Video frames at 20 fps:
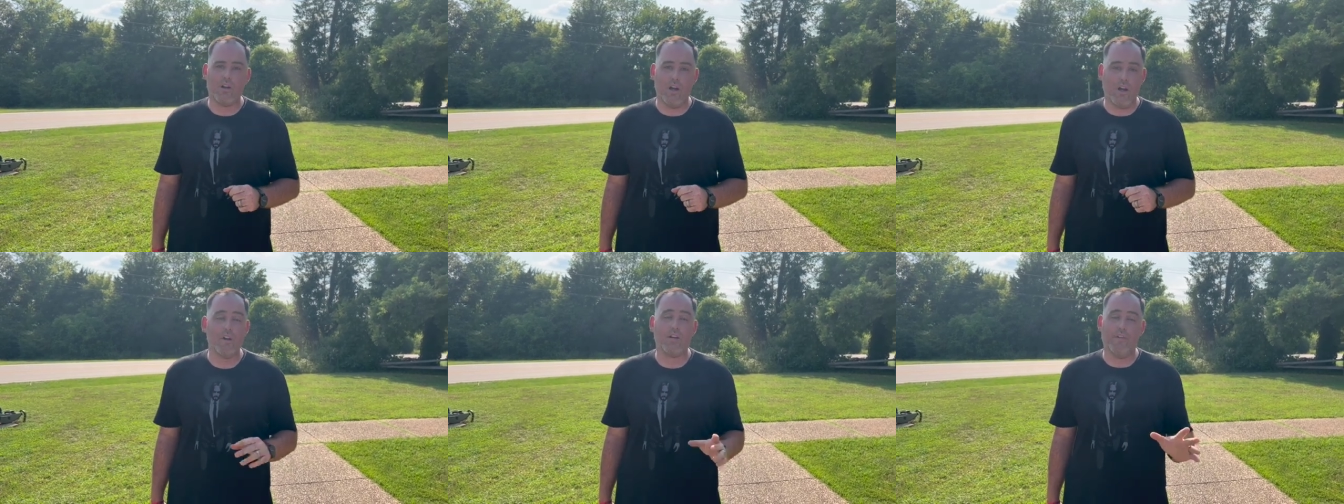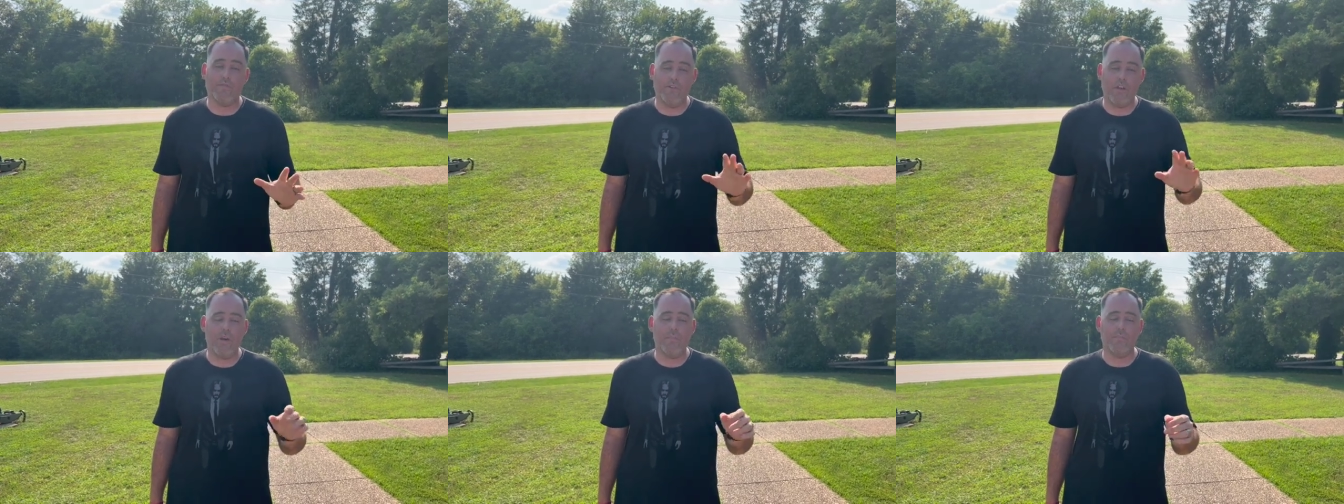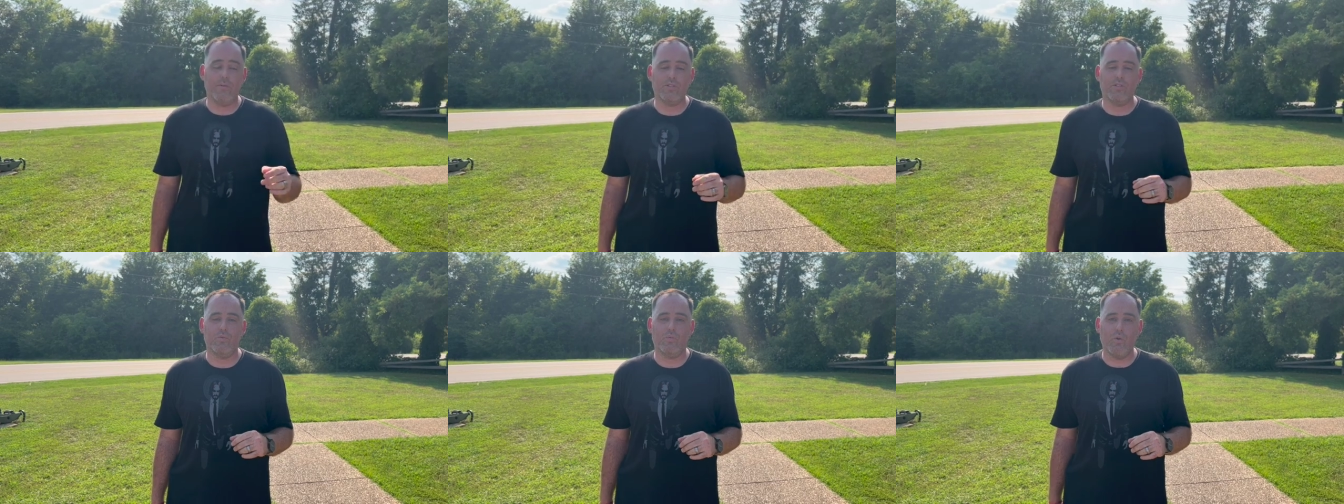or Confederate
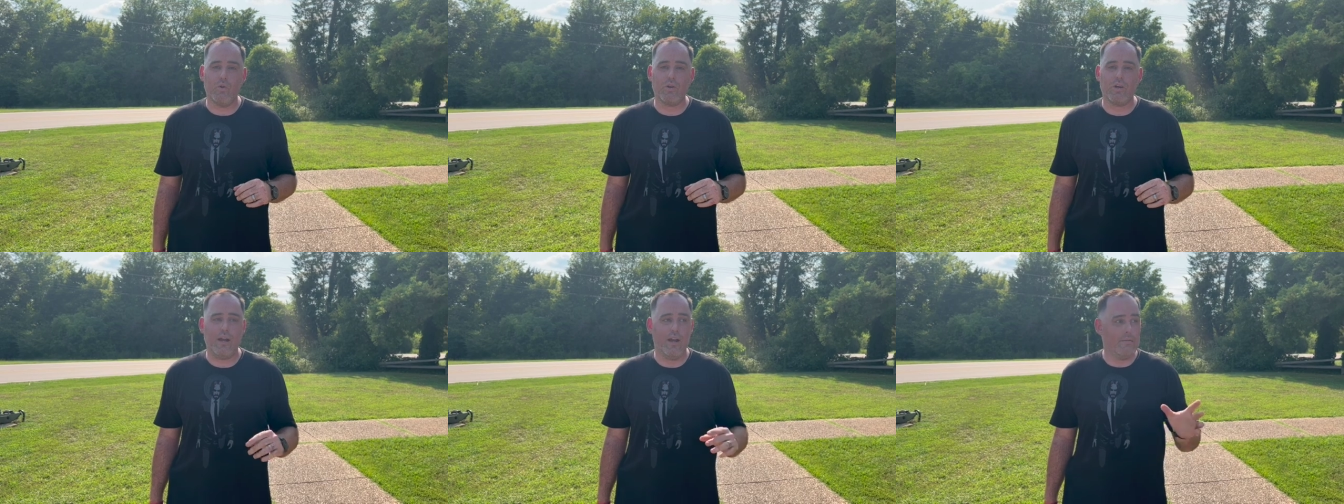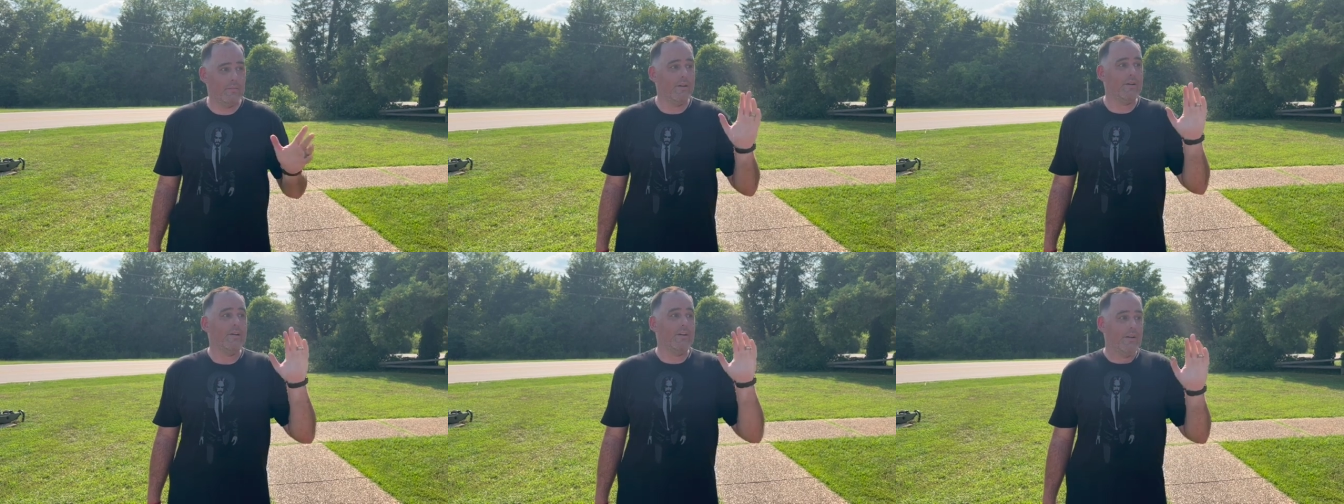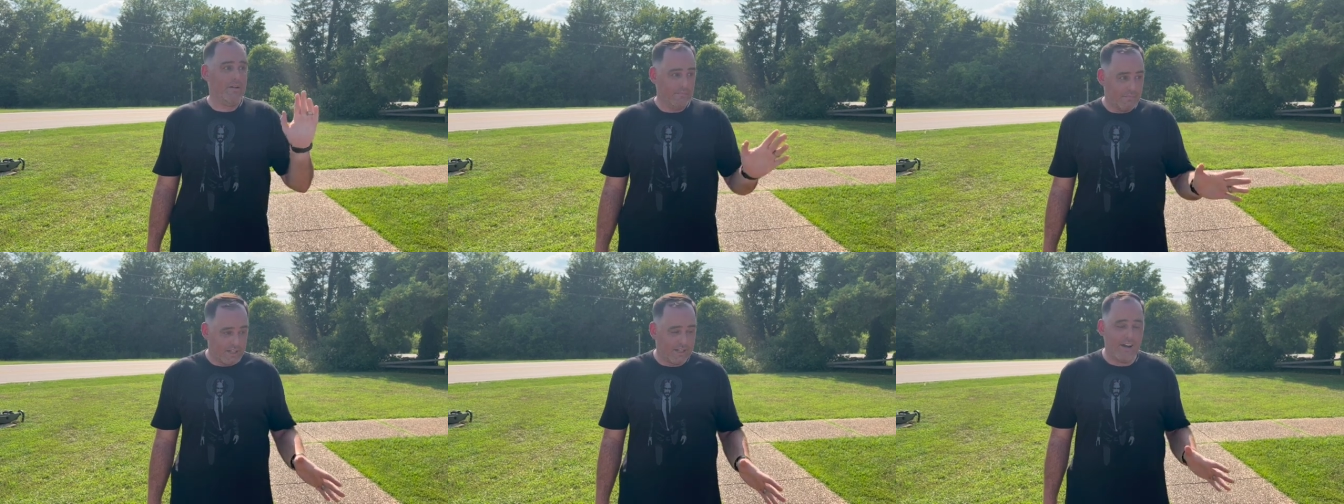prisoner of war camp
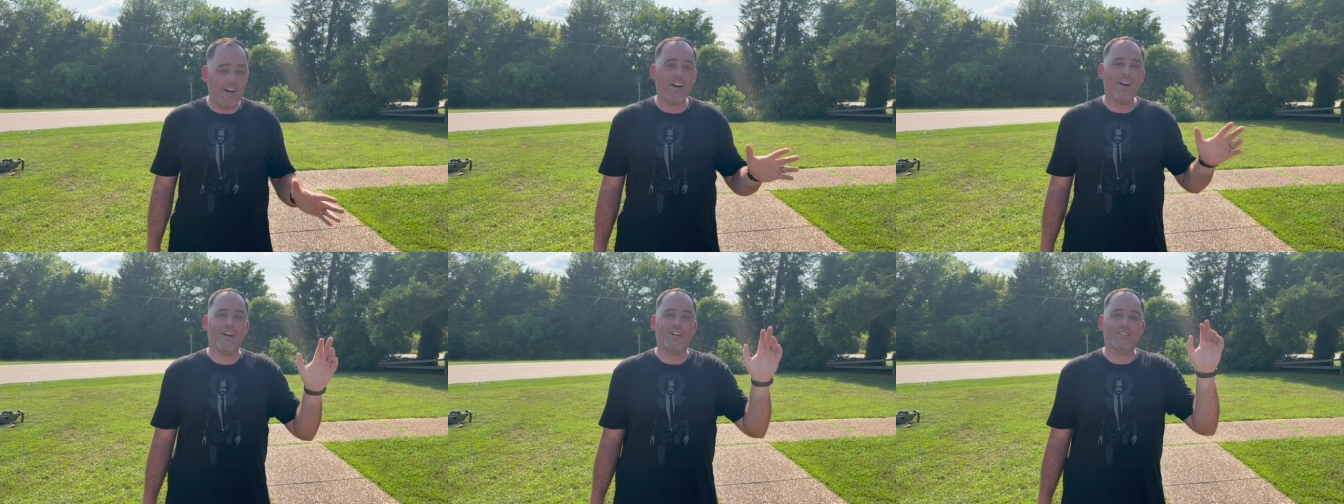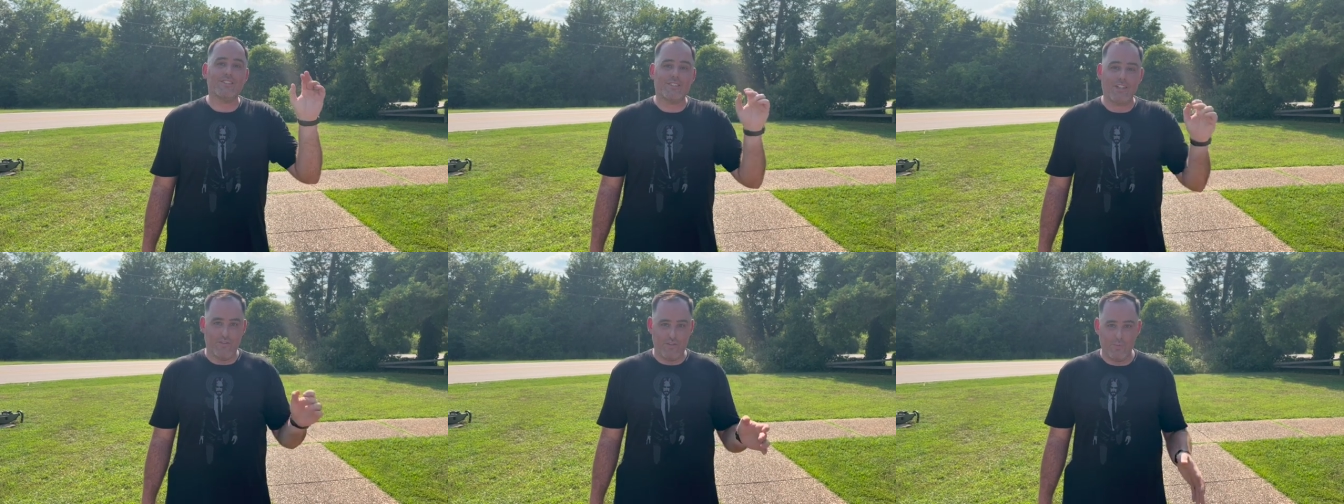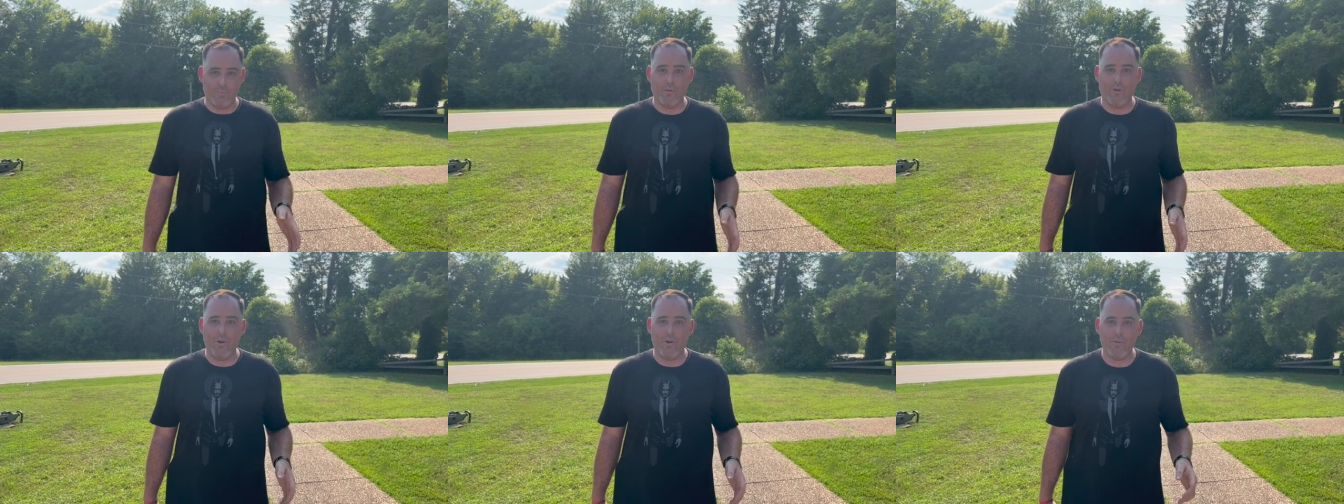because of the
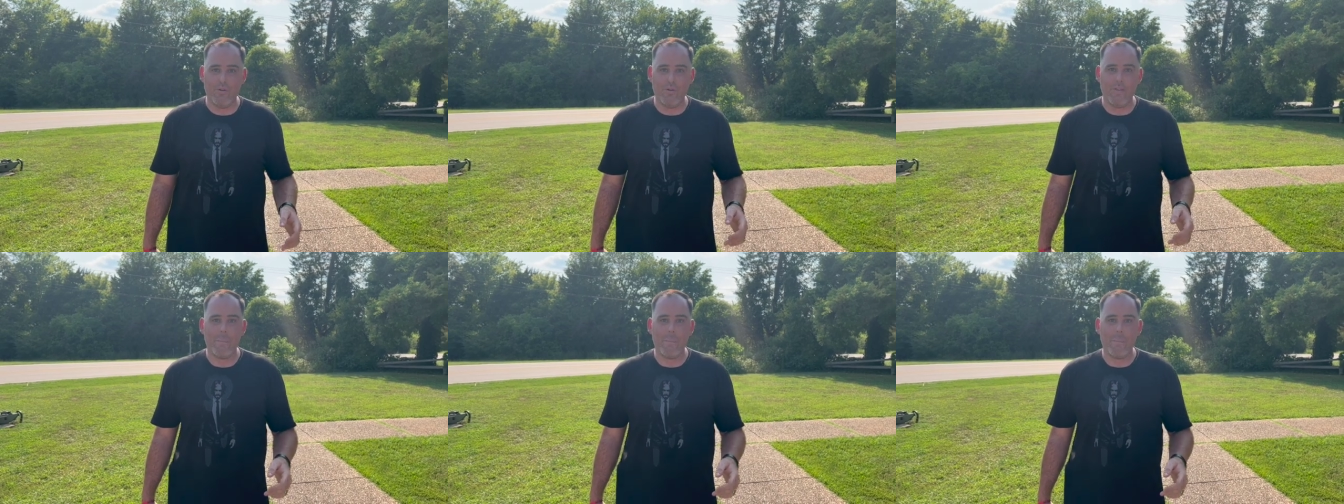parole.